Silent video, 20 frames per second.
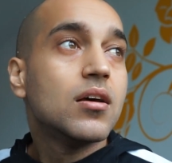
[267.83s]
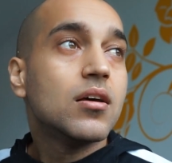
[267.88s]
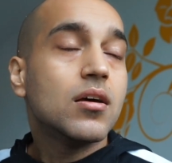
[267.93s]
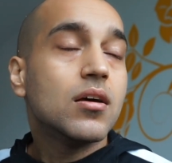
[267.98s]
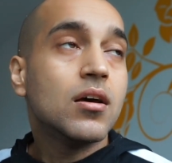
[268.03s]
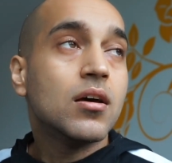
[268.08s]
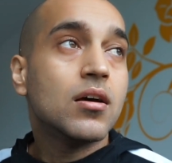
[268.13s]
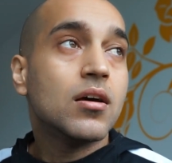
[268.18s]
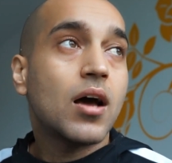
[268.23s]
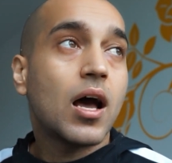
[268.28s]

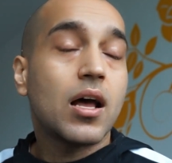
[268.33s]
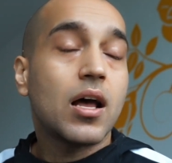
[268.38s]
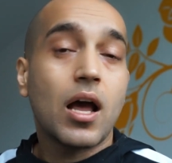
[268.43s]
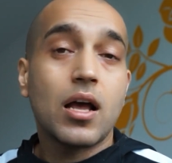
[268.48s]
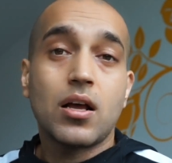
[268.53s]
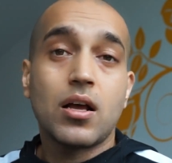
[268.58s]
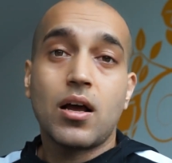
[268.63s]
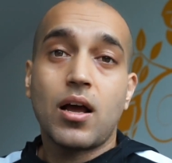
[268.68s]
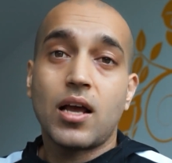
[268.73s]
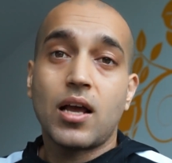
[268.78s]

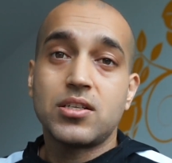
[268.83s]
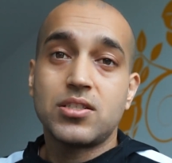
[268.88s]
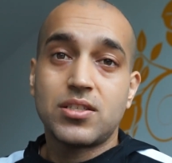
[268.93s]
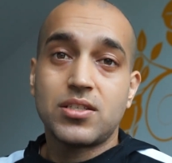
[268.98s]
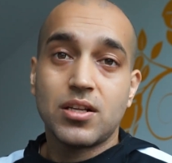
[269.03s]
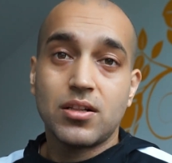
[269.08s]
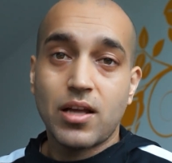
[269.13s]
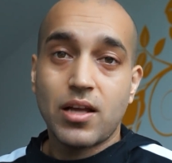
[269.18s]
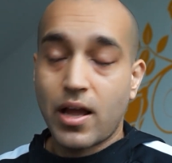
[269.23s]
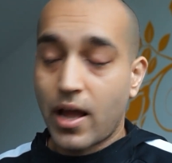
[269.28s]
I
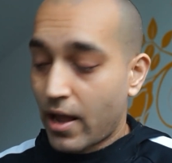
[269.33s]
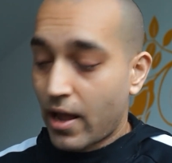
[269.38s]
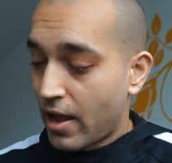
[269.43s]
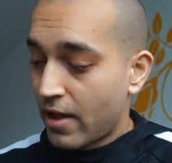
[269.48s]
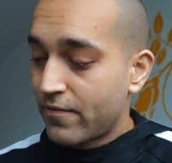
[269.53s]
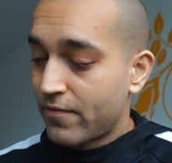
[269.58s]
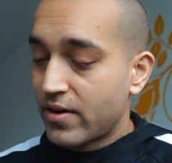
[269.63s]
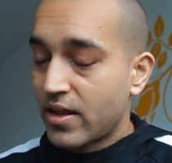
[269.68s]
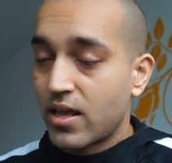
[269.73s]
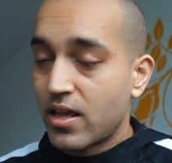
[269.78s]
still
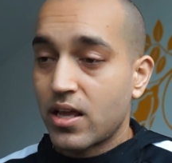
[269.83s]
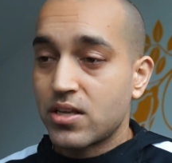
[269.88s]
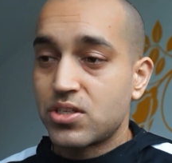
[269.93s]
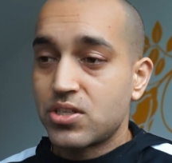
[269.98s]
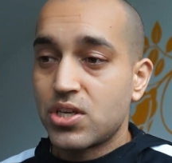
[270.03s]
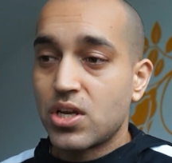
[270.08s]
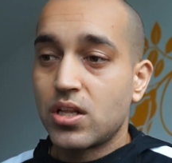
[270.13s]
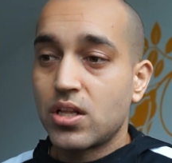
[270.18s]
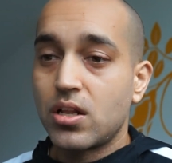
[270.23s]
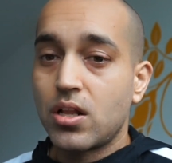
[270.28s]
have an
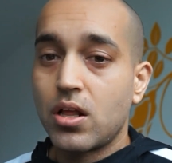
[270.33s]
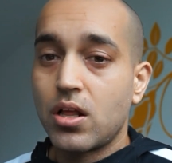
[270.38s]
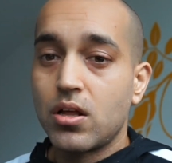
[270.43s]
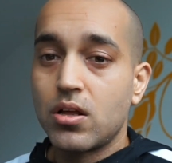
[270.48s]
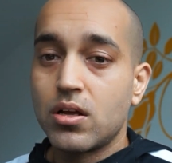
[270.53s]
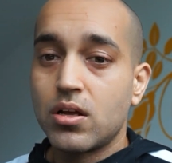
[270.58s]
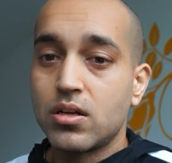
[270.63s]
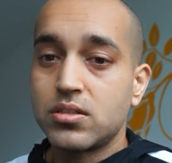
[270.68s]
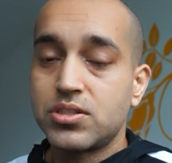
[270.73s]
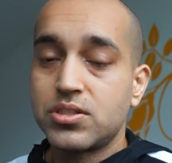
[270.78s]
ACL
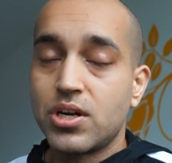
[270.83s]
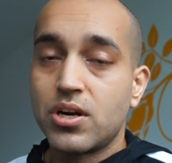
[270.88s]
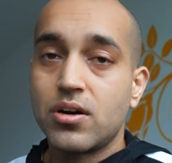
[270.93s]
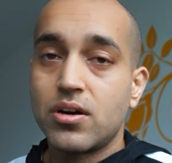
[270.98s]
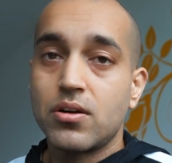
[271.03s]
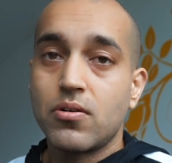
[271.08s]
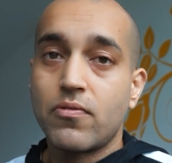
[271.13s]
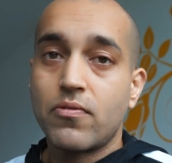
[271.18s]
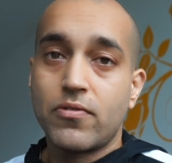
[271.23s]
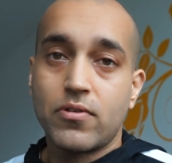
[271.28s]

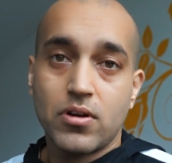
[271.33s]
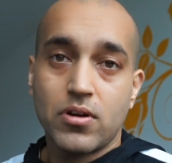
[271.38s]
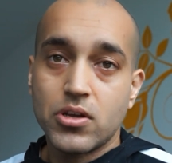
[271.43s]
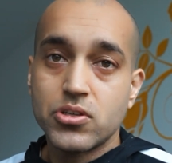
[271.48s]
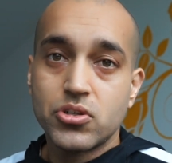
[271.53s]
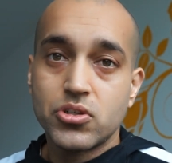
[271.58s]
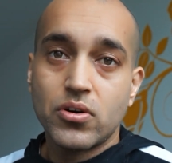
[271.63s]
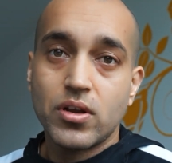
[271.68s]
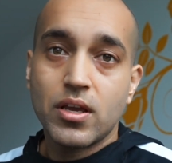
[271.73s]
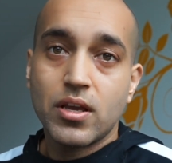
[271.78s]
tear or
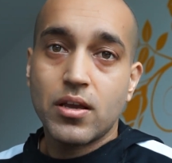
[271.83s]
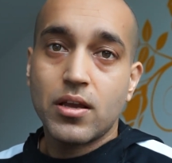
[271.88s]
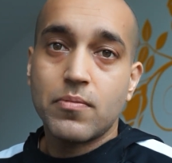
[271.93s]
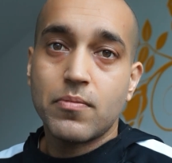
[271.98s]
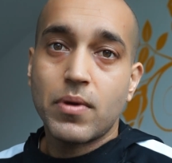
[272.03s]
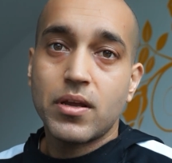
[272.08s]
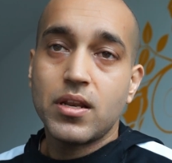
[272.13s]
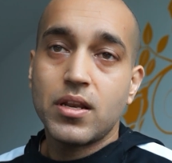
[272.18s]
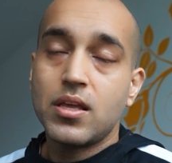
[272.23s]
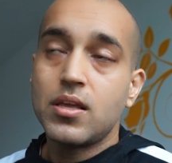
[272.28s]
injury in
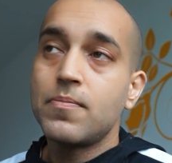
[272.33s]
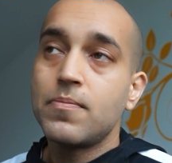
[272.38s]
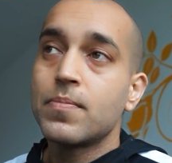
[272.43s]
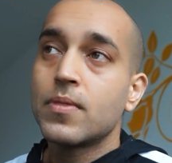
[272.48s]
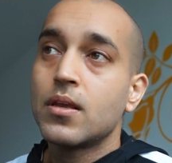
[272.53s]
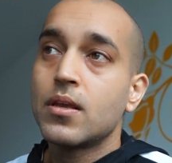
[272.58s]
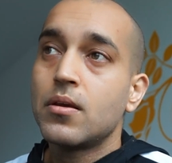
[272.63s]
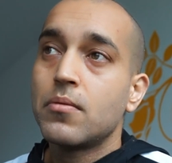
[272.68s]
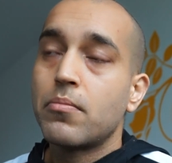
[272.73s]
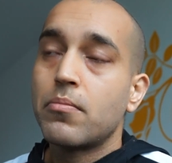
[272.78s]
my knee,
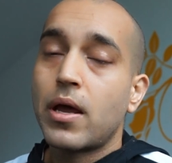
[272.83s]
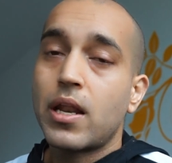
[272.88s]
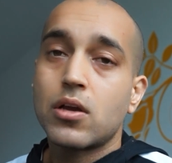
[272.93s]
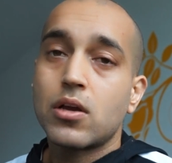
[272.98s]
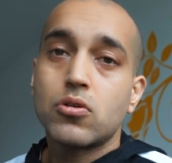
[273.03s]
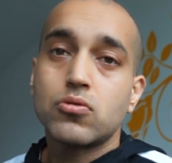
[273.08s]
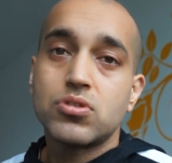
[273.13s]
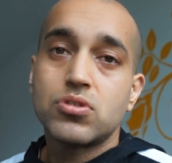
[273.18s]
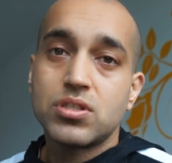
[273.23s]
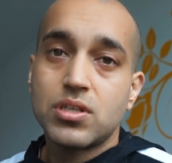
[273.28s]
but I
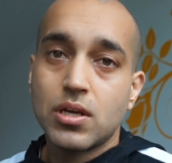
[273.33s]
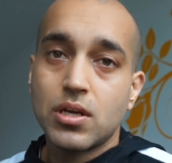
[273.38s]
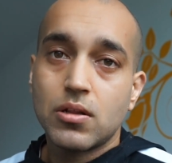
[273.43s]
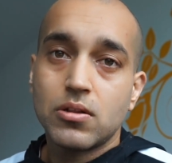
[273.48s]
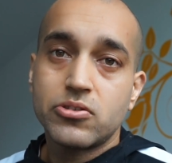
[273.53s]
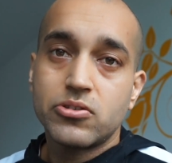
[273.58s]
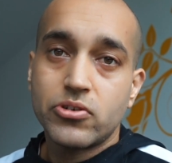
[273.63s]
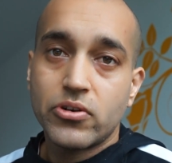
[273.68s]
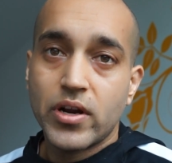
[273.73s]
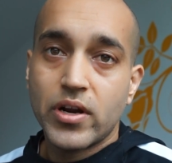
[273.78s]
could
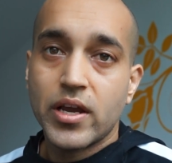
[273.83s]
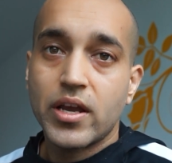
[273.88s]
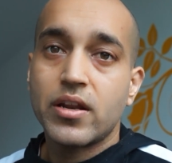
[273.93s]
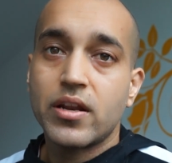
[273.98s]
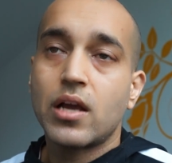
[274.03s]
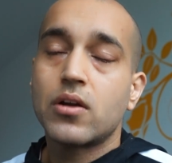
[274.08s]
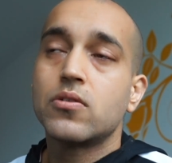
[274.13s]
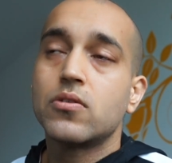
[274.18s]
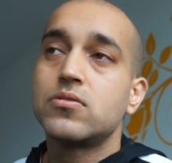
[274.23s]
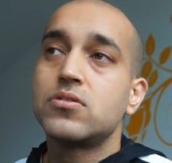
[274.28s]
still train,
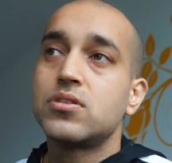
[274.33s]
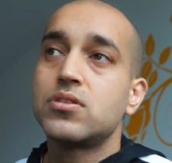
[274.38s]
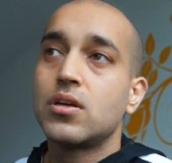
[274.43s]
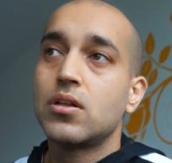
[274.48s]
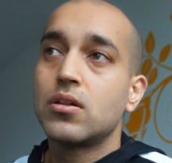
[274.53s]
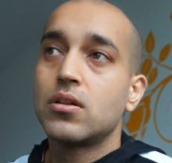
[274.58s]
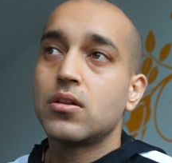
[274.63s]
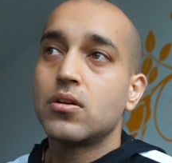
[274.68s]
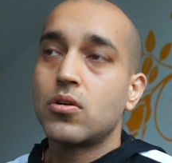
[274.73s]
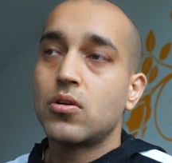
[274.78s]
I could
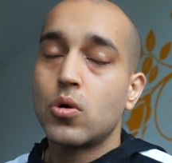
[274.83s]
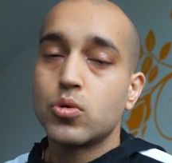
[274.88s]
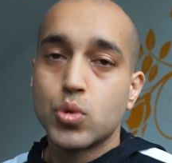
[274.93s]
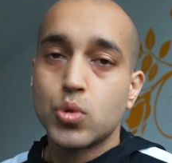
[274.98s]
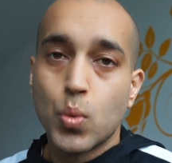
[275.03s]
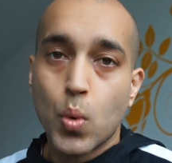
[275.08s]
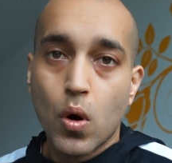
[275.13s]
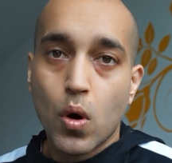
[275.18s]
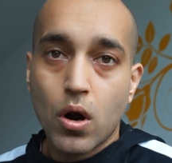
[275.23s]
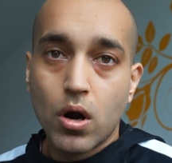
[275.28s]
still go
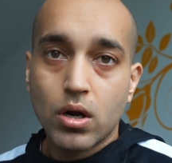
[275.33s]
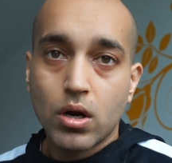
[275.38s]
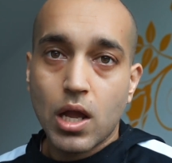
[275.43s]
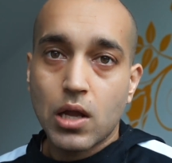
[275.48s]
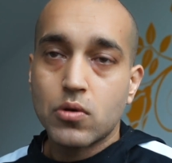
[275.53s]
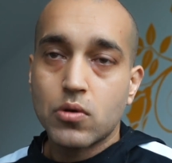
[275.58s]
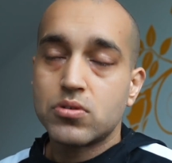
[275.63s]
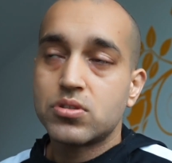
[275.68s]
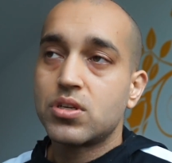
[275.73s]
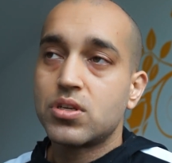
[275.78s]
to work,
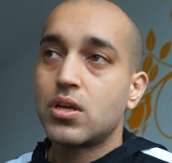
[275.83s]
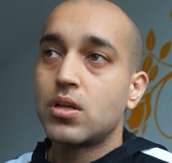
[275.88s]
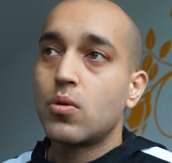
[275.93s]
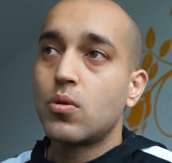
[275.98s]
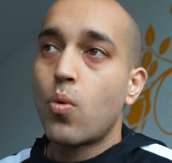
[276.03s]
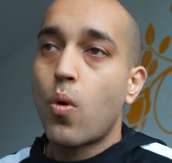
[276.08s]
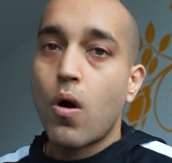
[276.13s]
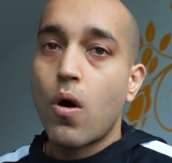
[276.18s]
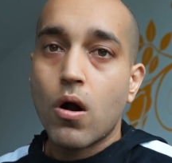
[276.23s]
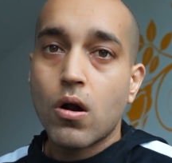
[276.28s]
I could still
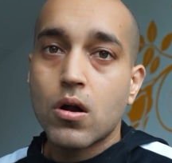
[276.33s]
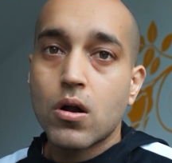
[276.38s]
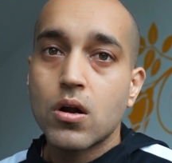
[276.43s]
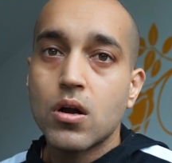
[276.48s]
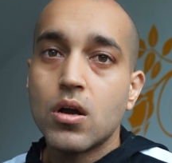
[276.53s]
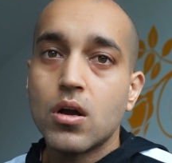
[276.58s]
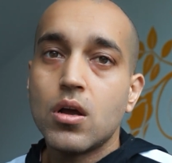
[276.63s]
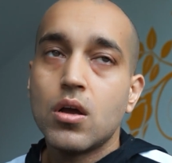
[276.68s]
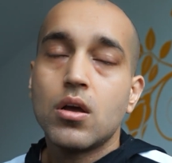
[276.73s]
walk.